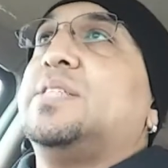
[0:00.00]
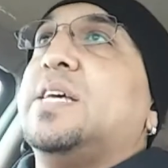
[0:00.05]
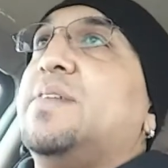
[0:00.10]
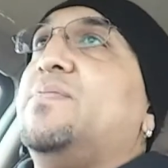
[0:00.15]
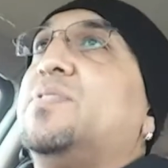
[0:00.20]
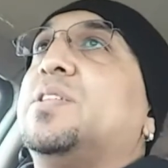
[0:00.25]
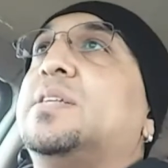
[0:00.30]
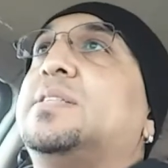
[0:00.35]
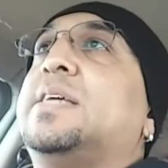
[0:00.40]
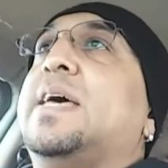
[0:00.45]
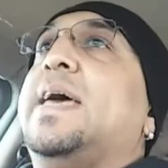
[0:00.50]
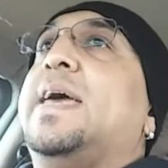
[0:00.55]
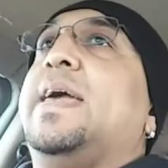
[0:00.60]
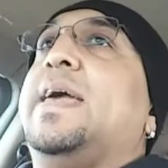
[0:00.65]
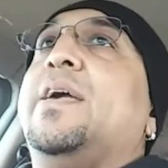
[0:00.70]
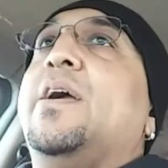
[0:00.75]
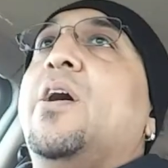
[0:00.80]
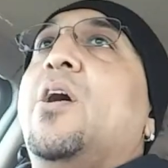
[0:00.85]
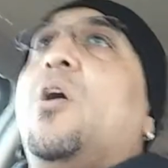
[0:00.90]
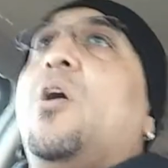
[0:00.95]
saving the
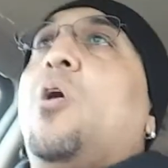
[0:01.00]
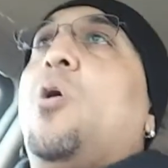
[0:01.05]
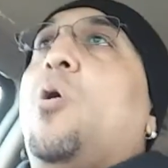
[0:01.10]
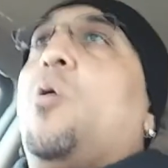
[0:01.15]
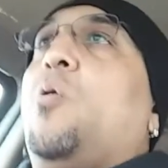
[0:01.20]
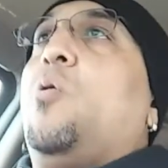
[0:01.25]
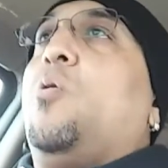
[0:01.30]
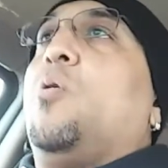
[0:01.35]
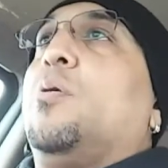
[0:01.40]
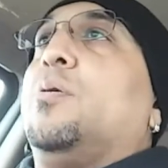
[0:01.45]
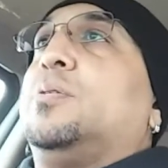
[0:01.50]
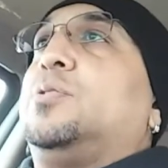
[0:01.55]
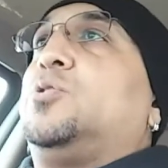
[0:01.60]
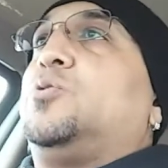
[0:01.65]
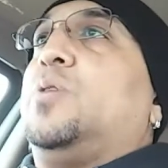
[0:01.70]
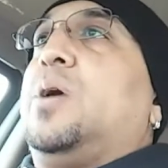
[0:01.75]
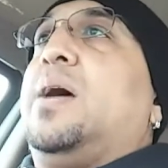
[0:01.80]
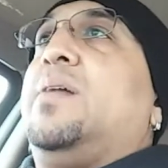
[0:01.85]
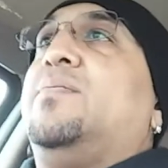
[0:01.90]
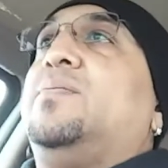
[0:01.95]
day,
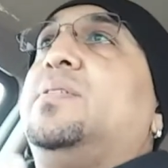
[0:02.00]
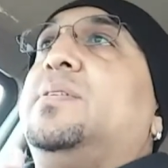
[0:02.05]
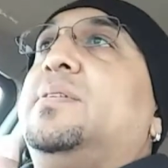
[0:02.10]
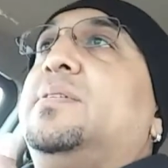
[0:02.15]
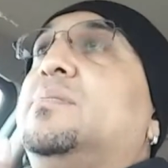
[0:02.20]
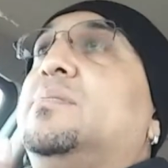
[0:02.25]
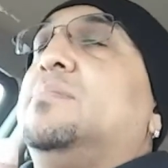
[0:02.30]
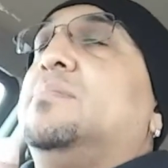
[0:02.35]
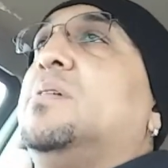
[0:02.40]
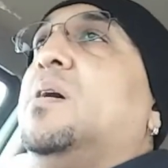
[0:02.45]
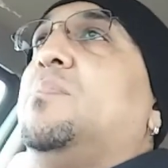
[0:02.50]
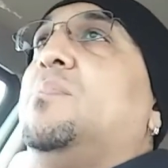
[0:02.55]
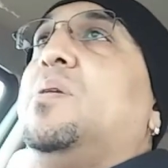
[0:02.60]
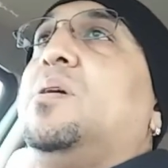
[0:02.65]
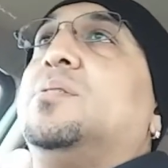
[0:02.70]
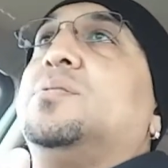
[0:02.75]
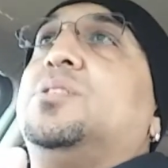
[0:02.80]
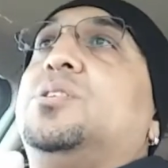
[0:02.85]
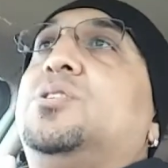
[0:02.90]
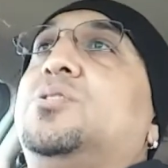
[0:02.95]
or traveling
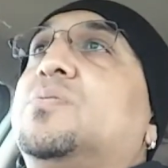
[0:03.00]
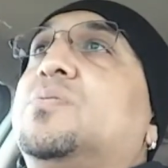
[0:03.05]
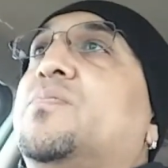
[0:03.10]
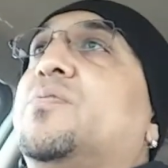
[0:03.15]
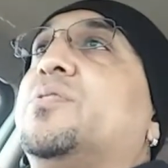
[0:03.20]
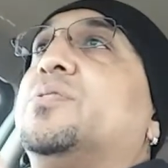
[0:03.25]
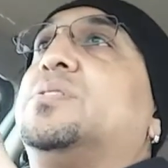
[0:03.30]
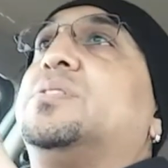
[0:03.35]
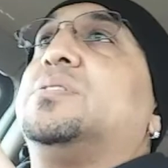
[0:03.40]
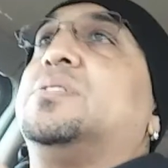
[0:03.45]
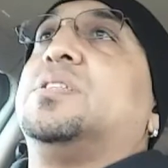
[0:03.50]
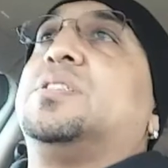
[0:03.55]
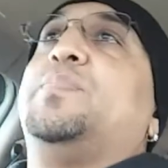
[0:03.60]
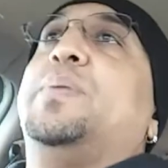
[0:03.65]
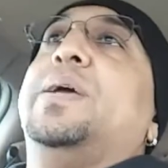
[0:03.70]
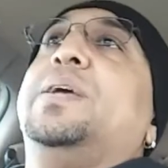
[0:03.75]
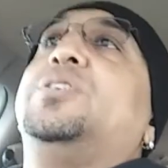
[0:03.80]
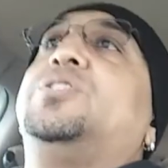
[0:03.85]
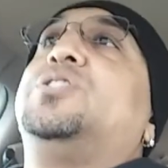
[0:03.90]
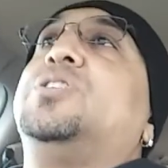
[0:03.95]
among the universe in
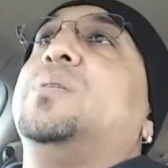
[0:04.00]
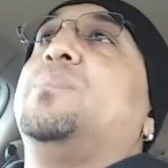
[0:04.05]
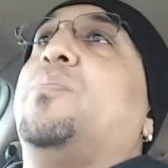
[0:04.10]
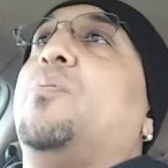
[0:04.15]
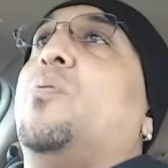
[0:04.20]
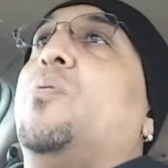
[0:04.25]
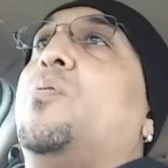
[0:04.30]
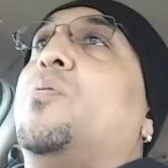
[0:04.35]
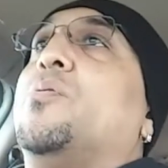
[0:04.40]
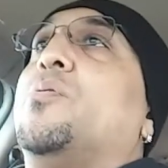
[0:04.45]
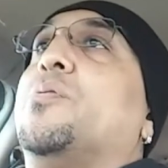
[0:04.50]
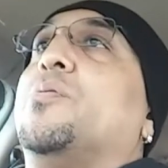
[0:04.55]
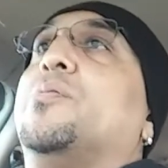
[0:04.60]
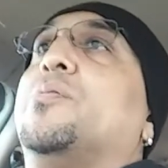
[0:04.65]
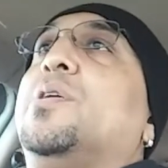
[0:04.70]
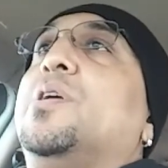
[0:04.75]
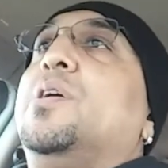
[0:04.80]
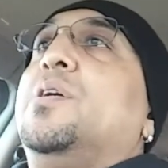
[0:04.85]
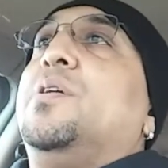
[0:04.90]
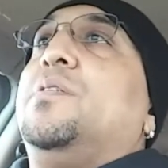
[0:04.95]
the spaceship,
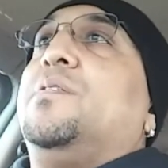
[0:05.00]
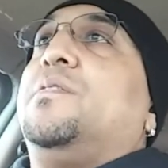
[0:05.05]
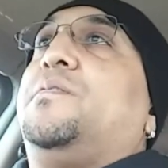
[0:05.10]
or